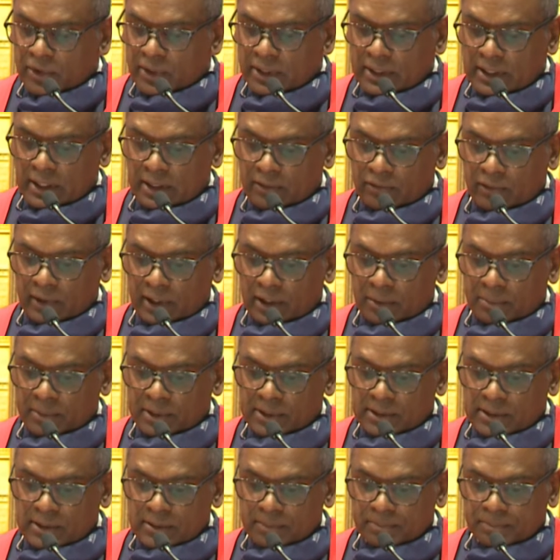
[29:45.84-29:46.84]
marine
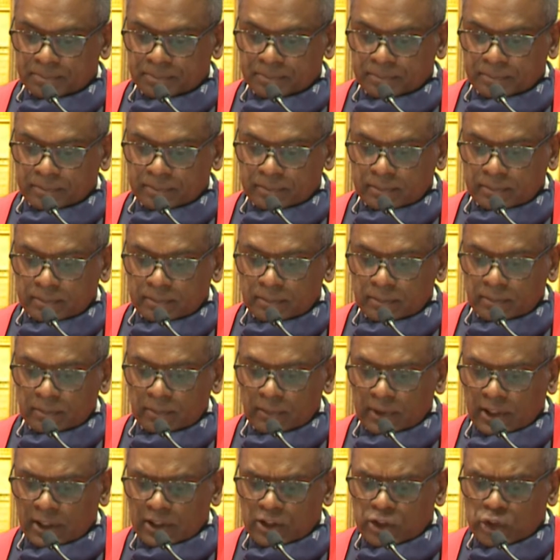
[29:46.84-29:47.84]
environments,
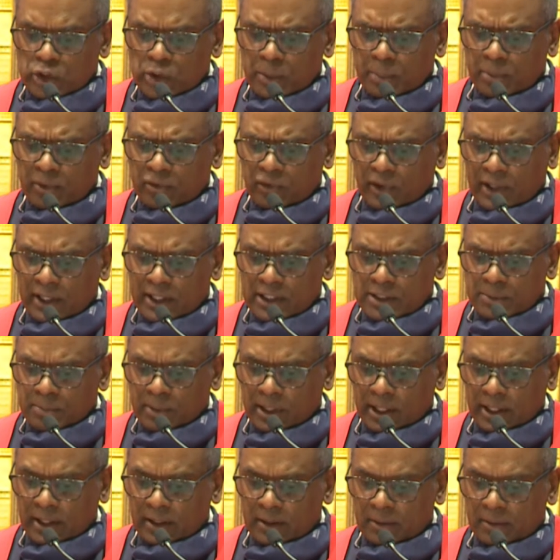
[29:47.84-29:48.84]
and supervised
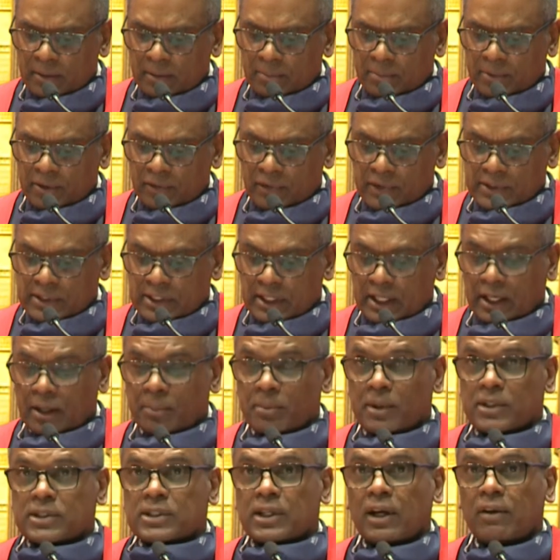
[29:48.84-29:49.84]
by Professor
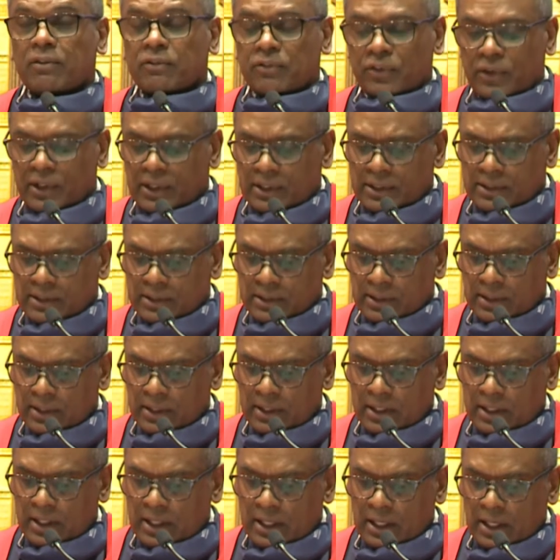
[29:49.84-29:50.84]
M.S. Humphreys
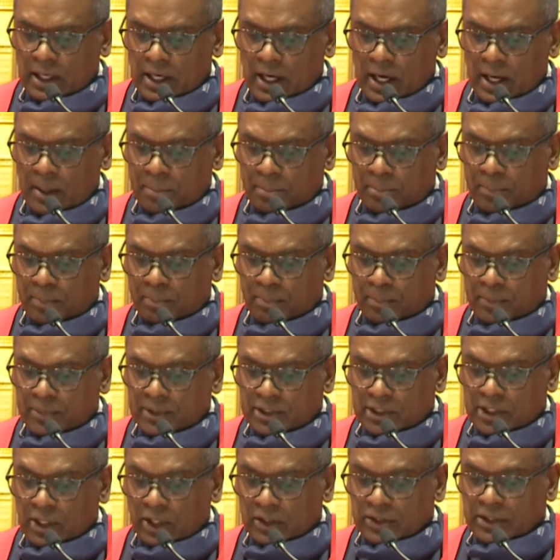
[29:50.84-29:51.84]
and
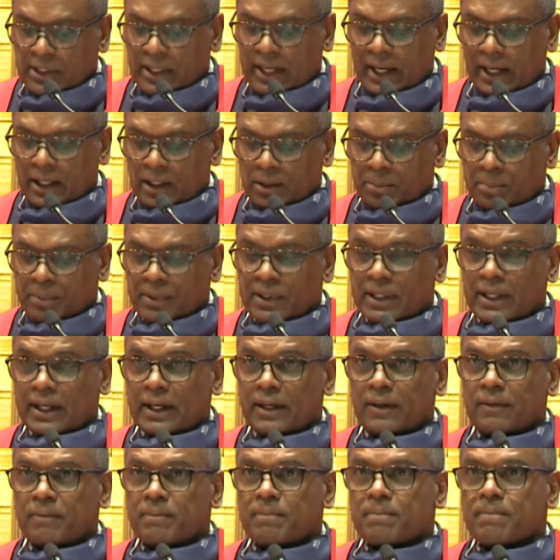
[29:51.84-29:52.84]
Dr. Al
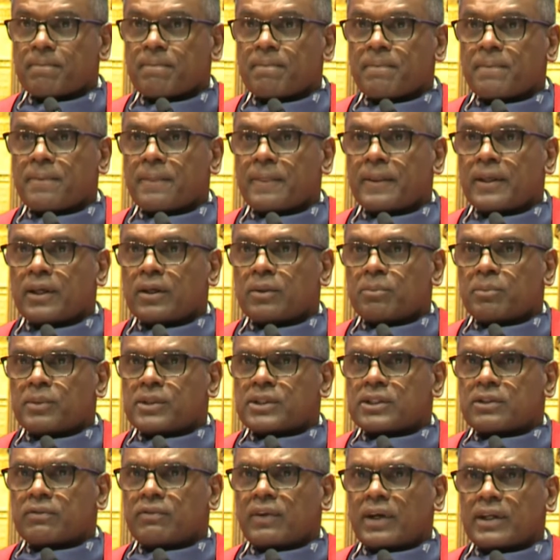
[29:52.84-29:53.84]
Pillay.
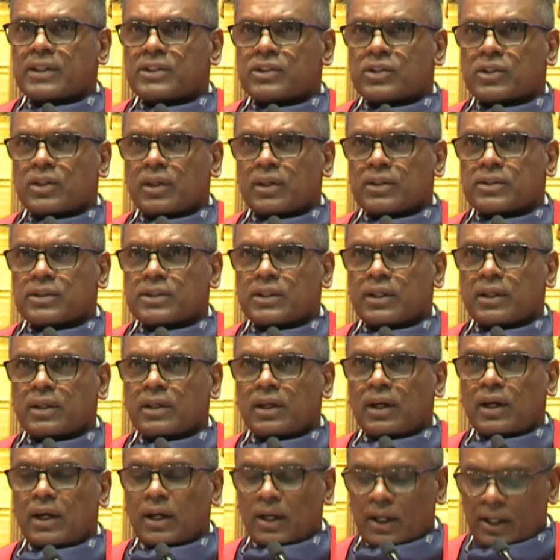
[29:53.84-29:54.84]
Mr.
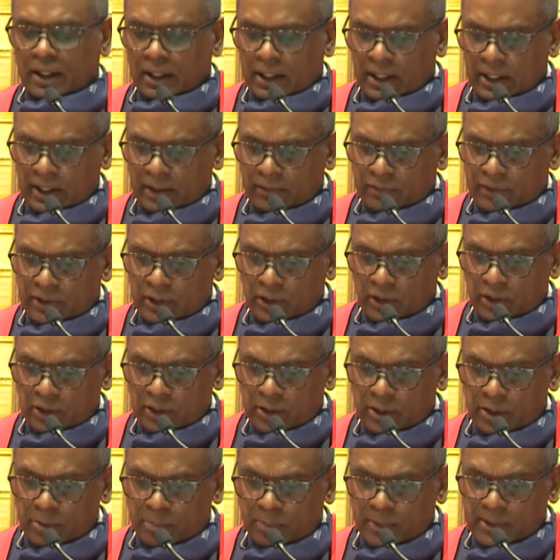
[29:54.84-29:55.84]
Vice-Chancellor, I have the
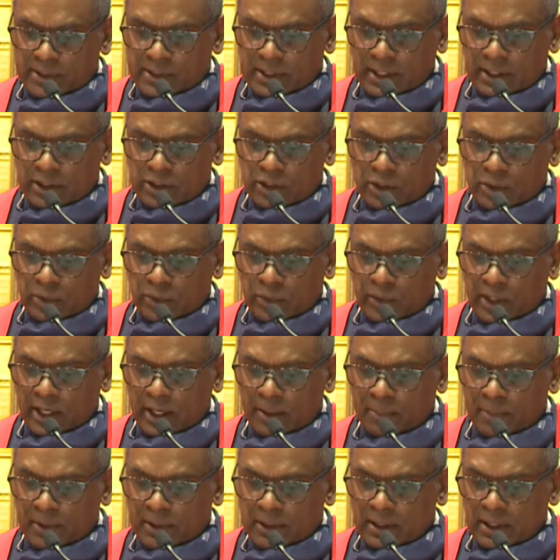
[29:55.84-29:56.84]
honor to present to you
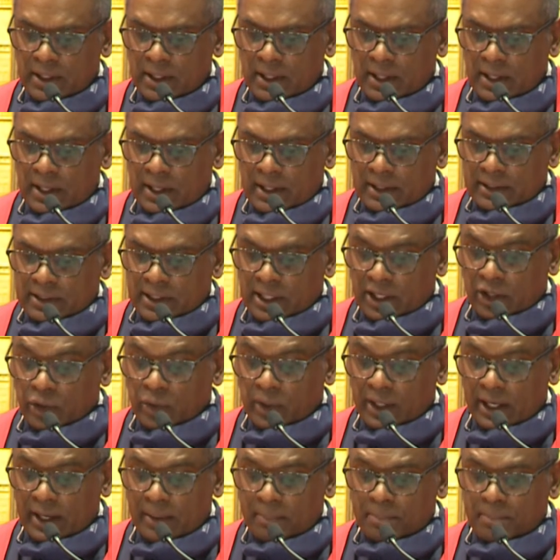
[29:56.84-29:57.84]
Raymond
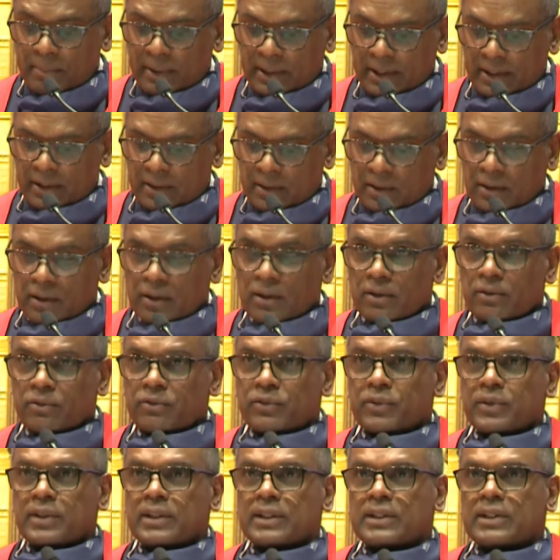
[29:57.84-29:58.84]
Tayohemba
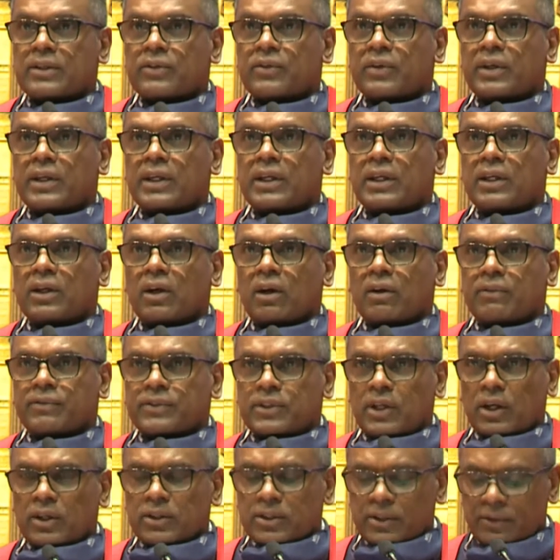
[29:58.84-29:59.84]
for the degree
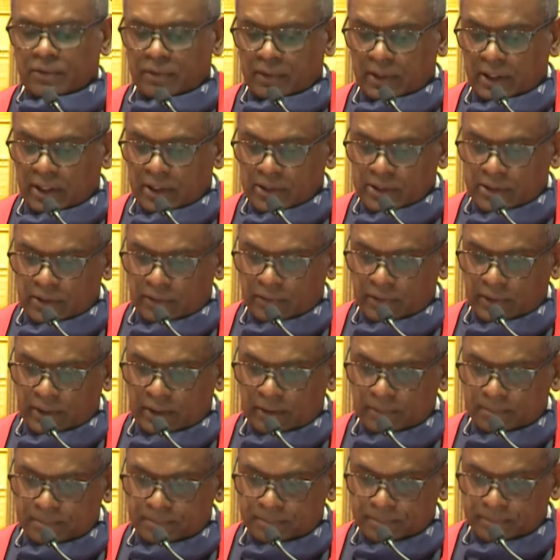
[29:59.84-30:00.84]
of Doctor of
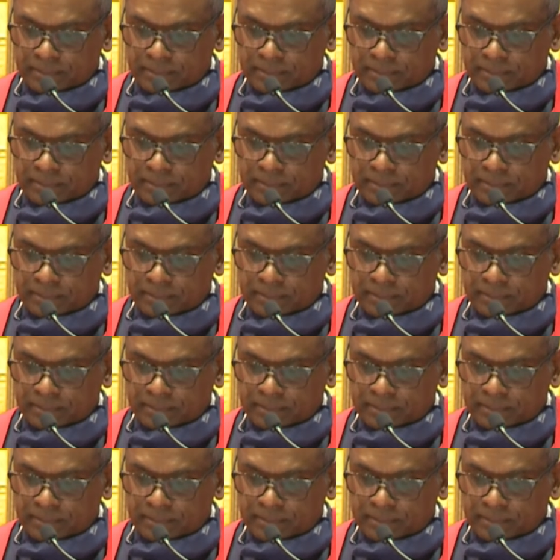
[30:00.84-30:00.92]
Philosophy.